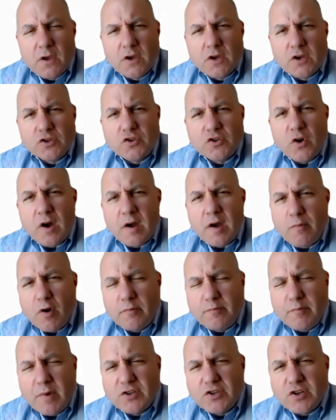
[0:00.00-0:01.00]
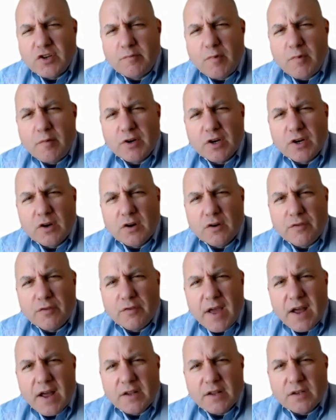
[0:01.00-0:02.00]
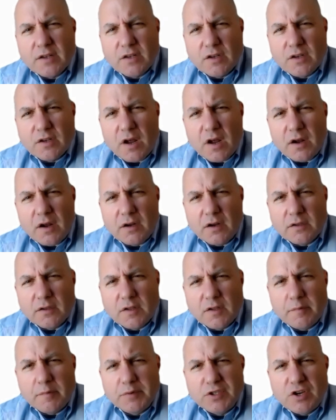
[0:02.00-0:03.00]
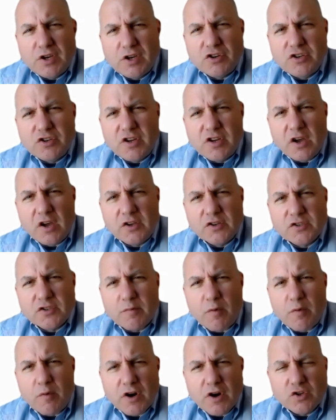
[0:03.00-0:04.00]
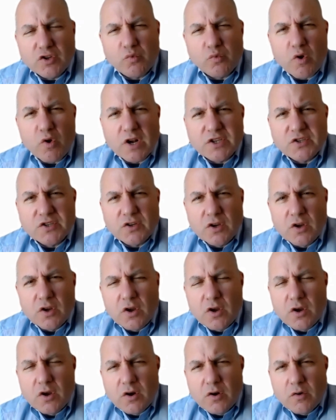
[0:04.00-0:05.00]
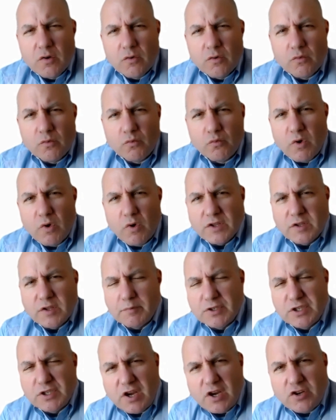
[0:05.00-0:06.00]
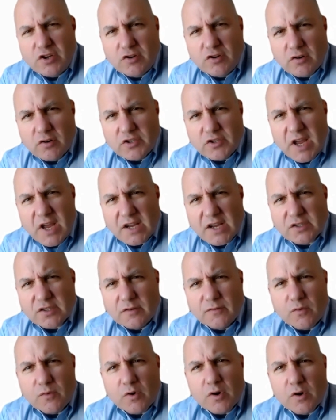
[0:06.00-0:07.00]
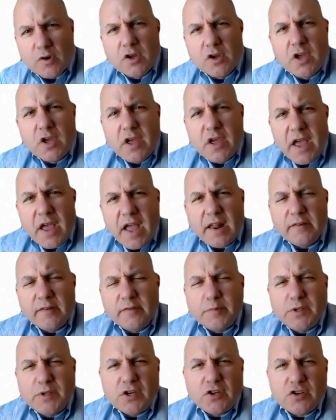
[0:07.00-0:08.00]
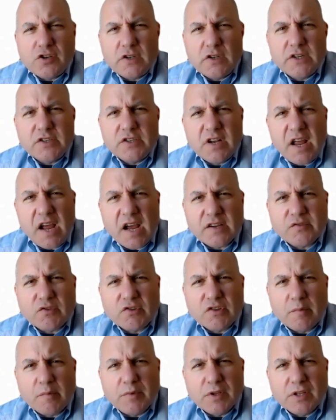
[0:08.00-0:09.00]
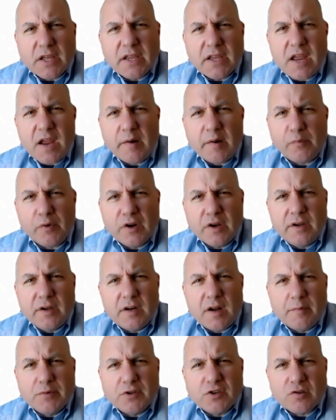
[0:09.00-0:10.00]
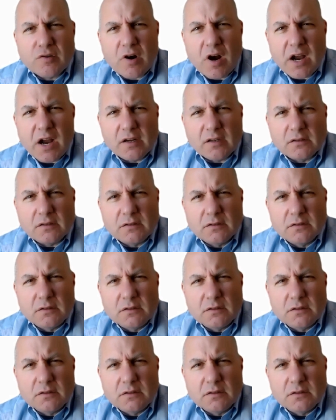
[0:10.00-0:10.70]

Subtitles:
So I mentioned a moment ago that the petition tells the parties what the petitioner is asking for. And if the petitioner doesn't ask for something, they can't bring it up at trial.